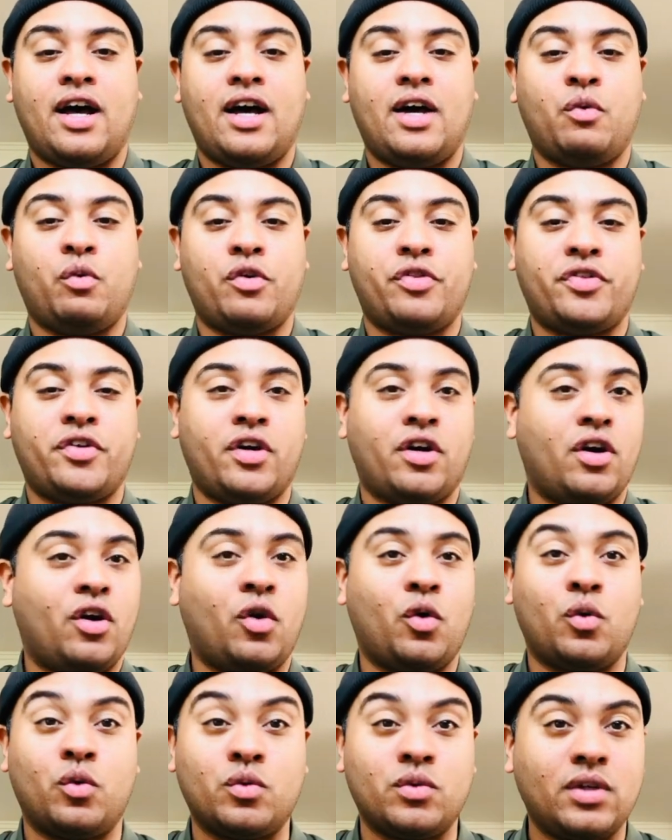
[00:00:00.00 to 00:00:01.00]
with your
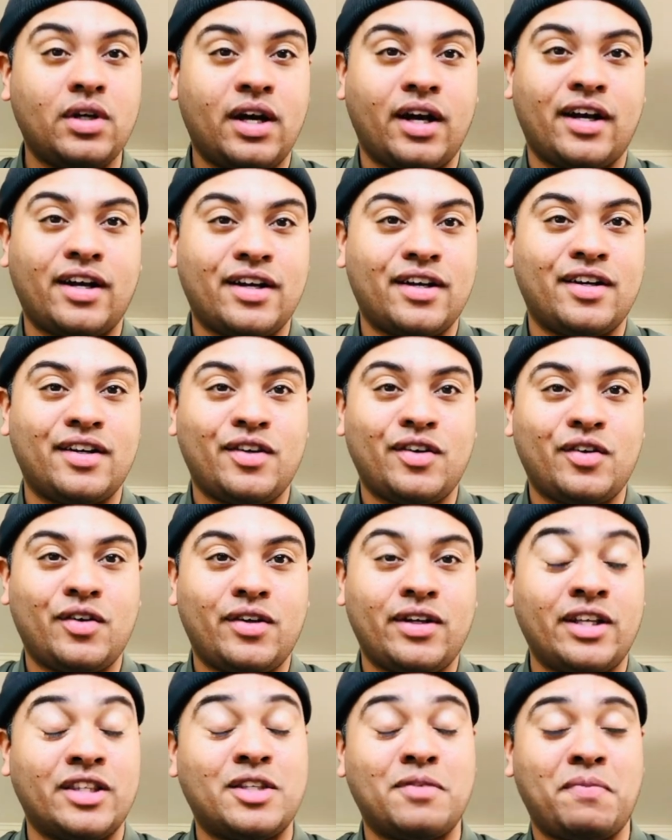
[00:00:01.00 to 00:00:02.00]
own
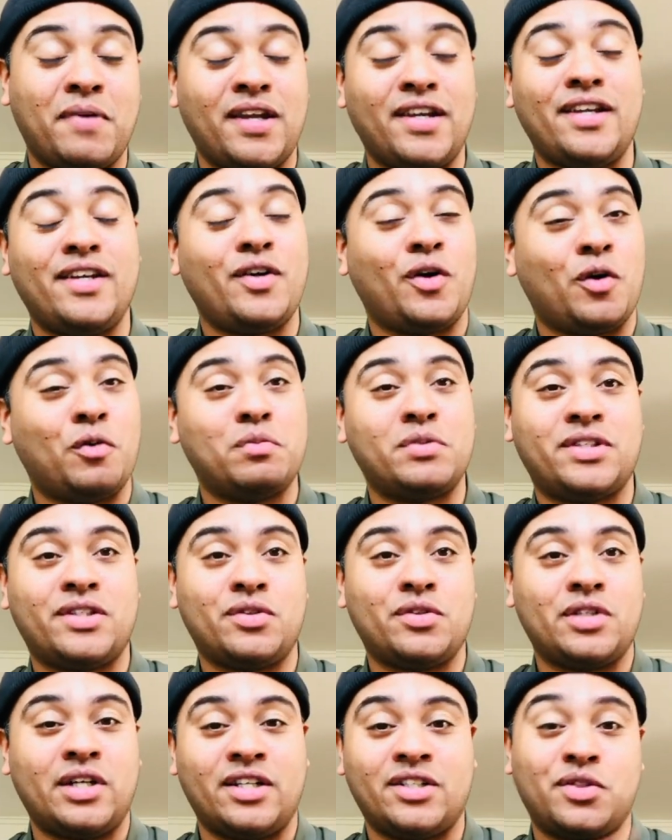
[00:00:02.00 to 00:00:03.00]
independent home
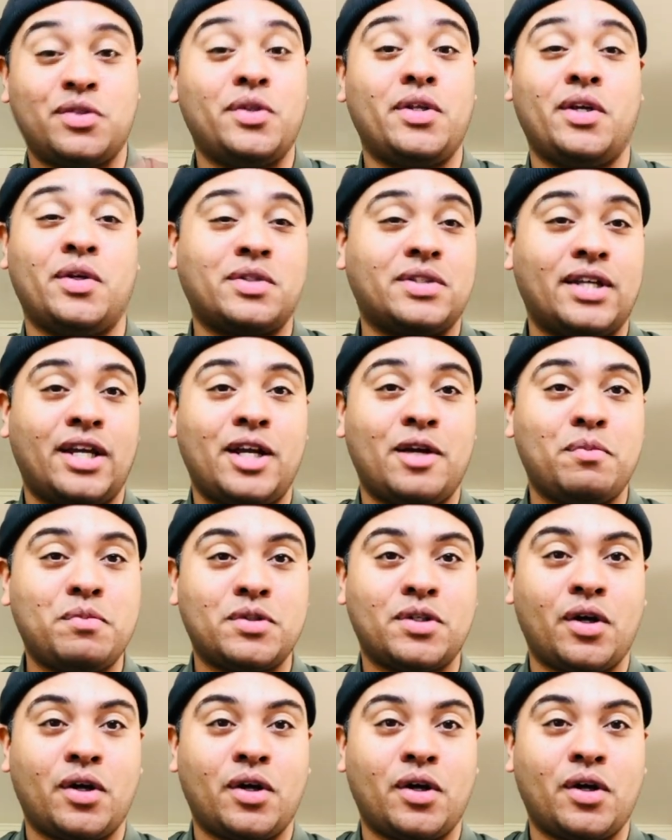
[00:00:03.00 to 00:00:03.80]
studio setup.